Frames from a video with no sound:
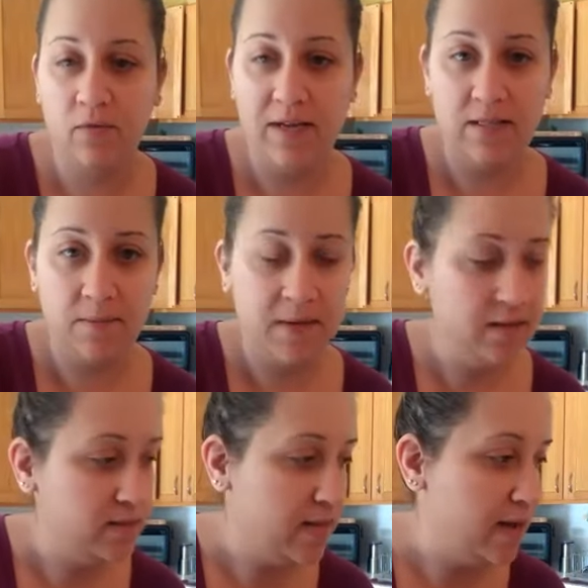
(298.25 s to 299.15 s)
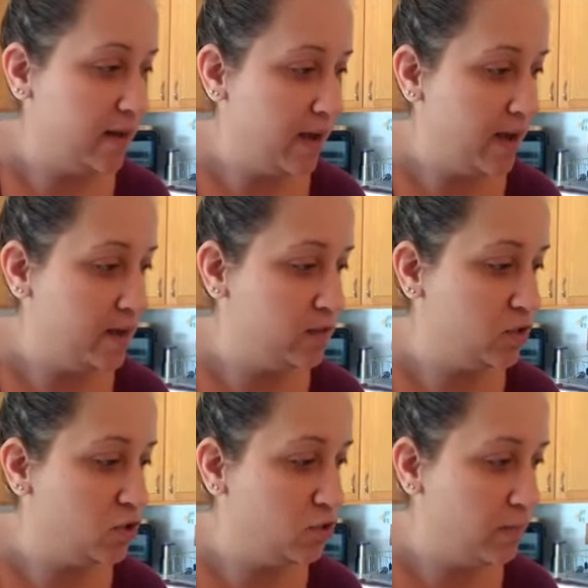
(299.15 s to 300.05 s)
recipe said, it has
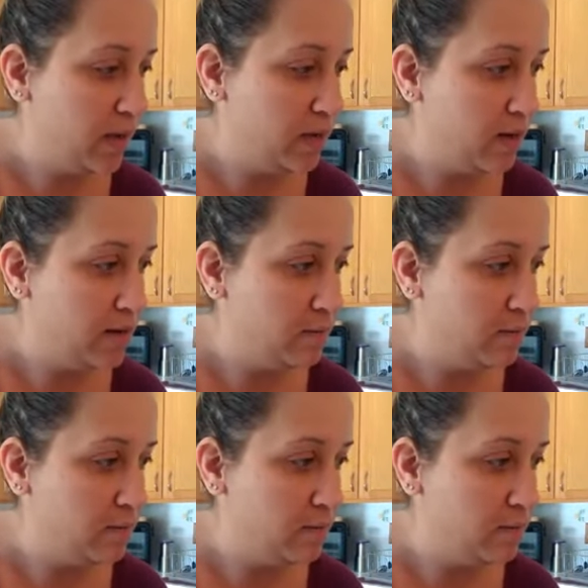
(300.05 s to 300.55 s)
cumin and